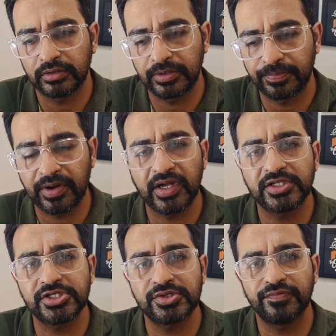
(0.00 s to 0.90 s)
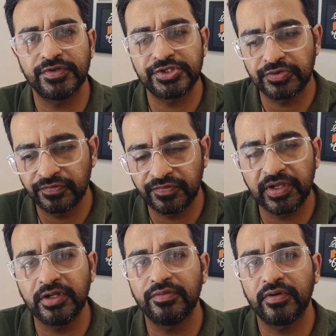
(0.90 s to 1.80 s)
the branch which you
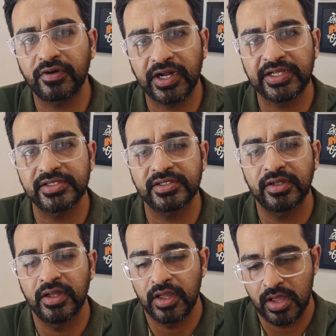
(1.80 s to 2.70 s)
feel you will rise,